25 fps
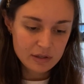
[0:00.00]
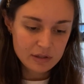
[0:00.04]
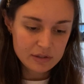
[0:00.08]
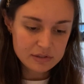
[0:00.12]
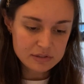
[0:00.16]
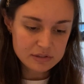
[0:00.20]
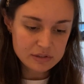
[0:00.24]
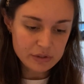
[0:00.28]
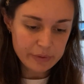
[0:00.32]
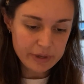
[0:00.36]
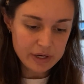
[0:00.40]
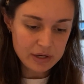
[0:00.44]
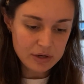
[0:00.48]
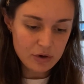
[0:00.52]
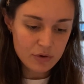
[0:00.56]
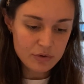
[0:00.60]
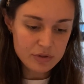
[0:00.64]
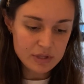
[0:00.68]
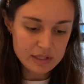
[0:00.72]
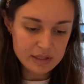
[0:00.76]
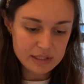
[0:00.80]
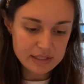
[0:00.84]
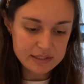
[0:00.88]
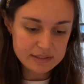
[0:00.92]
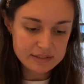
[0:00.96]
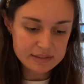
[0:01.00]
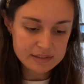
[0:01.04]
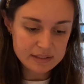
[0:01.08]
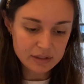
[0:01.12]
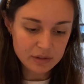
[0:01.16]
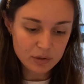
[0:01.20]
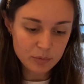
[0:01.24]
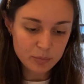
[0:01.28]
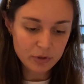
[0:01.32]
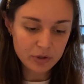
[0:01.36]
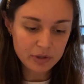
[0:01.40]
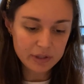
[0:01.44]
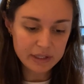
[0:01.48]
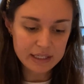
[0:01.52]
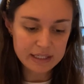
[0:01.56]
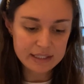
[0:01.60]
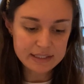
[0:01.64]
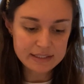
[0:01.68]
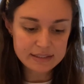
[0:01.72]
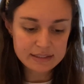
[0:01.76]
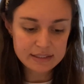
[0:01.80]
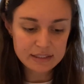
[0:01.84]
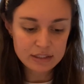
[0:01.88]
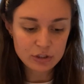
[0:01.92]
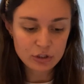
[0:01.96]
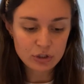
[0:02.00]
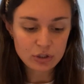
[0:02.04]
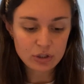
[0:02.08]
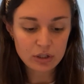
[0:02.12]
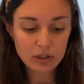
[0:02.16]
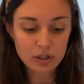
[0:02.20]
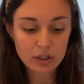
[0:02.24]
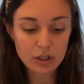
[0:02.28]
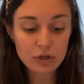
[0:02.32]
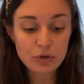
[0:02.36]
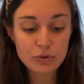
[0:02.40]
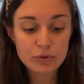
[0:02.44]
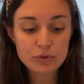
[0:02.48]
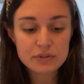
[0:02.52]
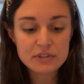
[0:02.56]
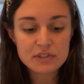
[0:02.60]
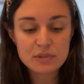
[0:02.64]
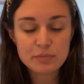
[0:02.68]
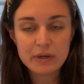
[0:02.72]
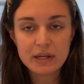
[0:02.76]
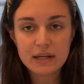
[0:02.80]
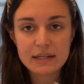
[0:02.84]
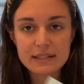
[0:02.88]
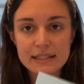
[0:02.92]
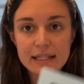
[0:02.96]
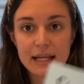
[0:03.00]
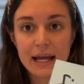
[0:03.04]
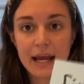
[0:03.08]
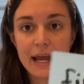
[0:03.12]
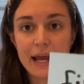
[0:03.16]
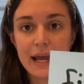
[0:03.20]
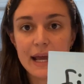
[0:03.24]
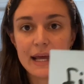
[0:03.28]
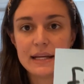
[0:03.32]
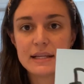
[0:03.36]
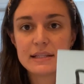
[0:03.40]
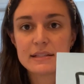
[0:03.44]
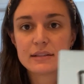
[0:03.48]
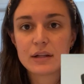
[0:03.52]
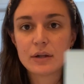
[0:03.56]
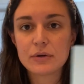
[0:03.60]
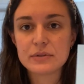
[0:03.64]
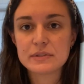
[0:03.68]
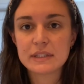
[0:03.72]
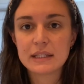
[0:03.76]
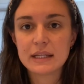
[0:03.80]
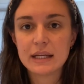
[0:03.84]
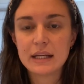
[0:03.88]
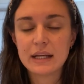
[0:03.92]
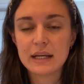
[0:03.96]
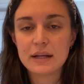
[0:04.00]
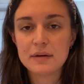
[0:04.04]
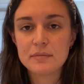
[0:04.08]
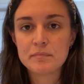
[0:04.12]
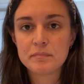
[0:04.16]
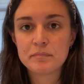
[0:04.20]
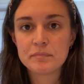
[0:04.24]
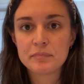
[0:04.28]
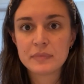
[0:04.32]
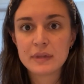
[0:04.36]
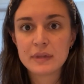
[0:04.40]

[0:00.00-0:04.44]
so I know that this syllable is closed because the N is closing it in.